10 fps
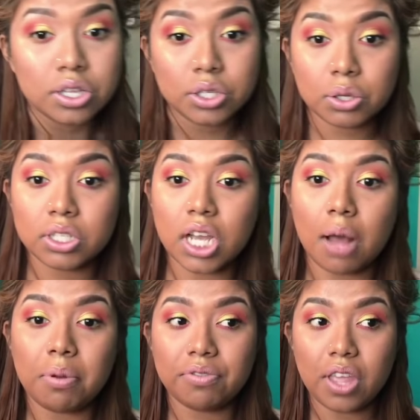So on
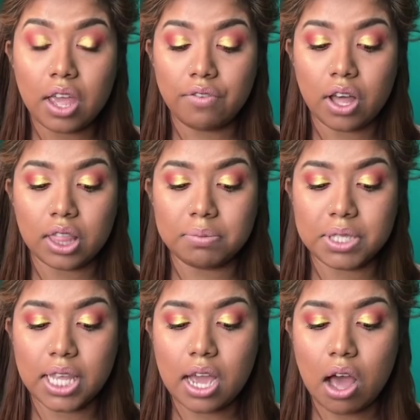top of the Avon
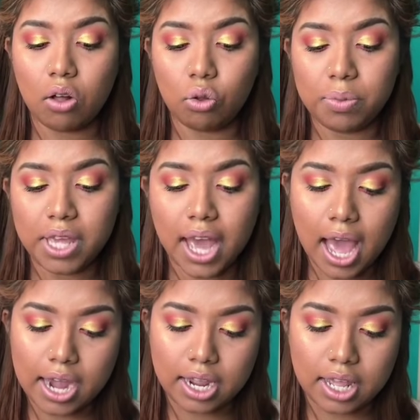lipstick, I will be
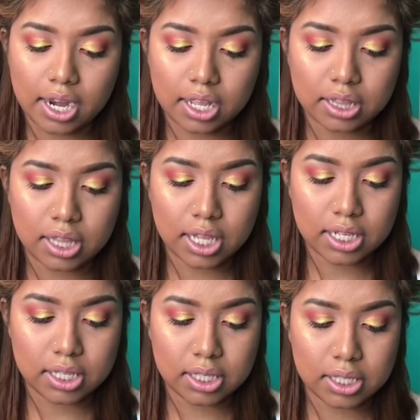adding
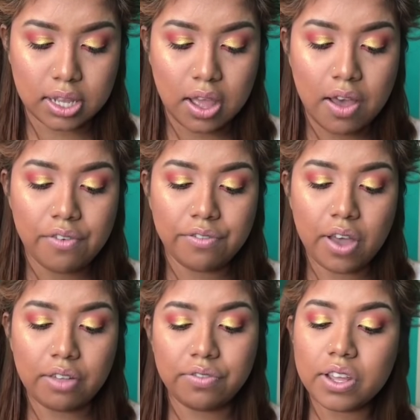this
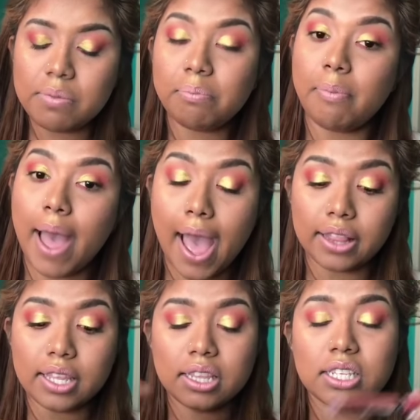Velvet
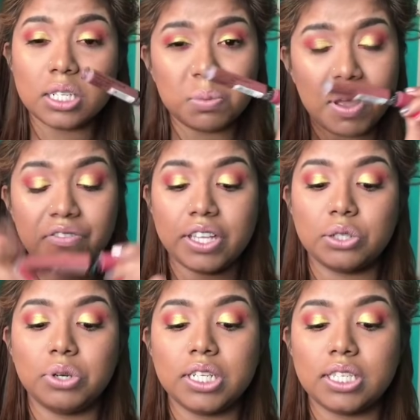Matte, and this is by
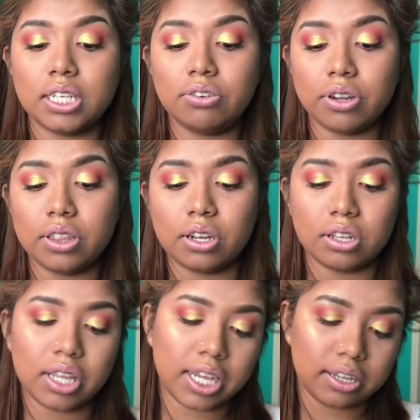Victoria's Secret.
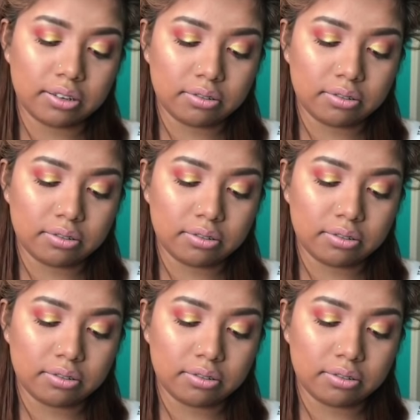They're like